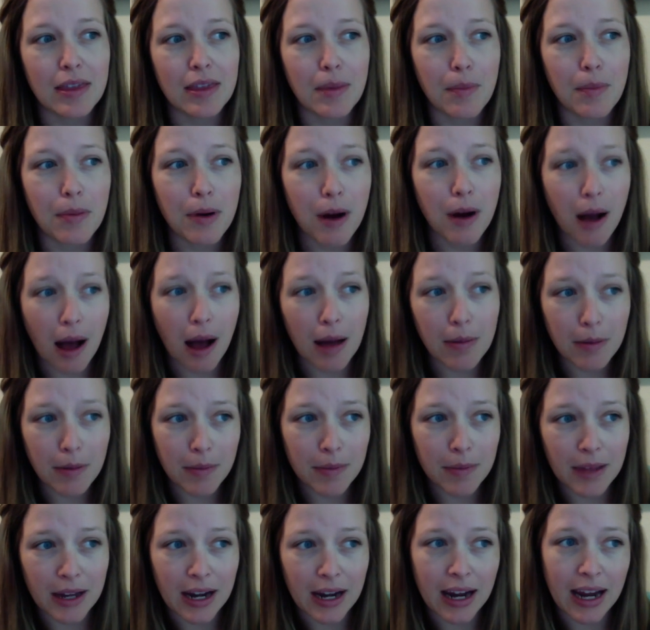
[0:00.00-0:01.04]
The
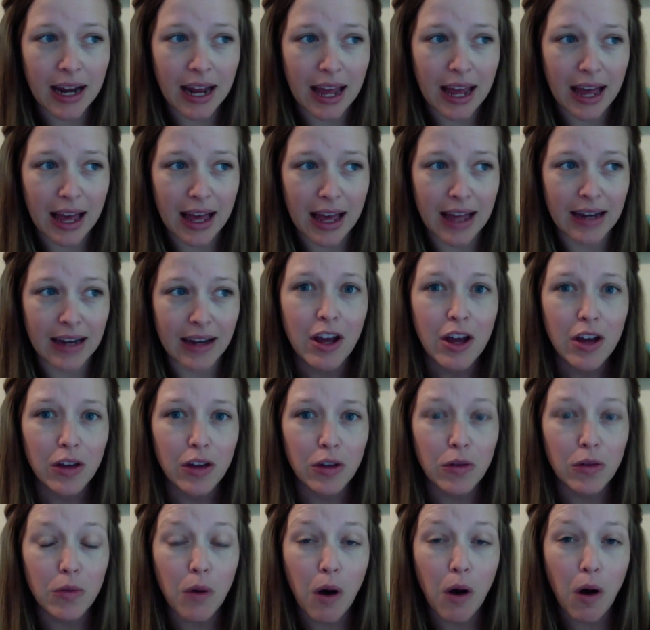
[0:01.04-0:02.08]
problem that I had,
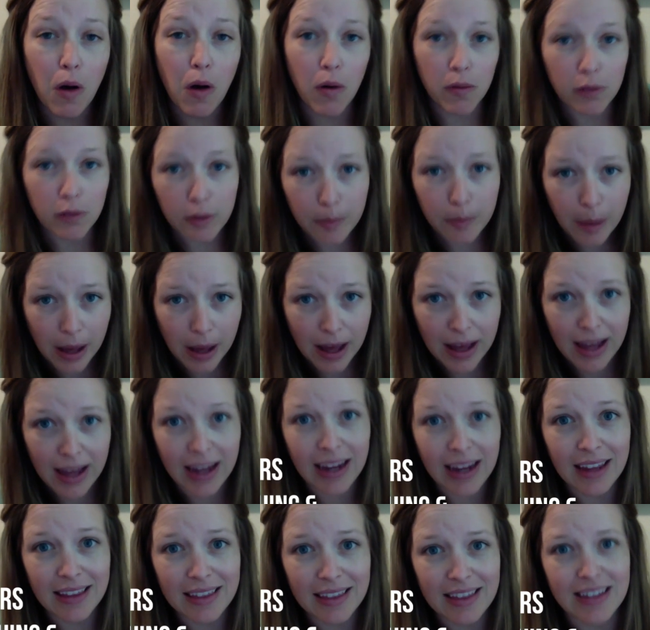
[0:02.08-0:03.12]
you
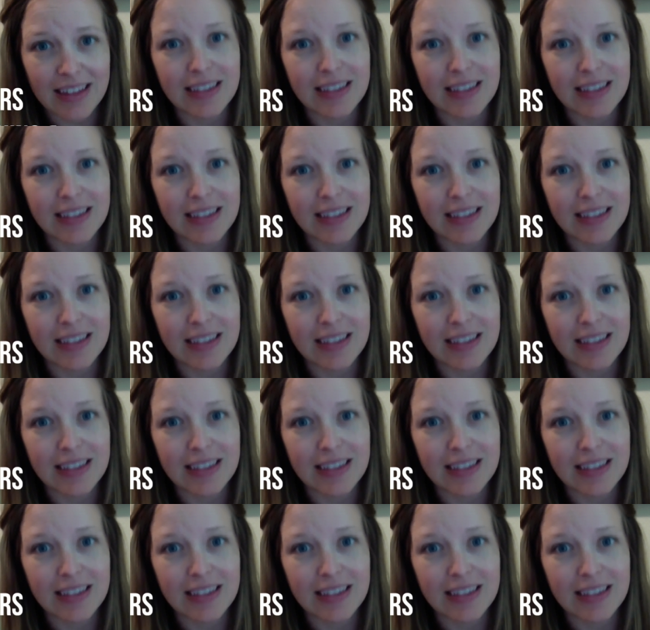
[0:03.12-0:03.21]
overbuy.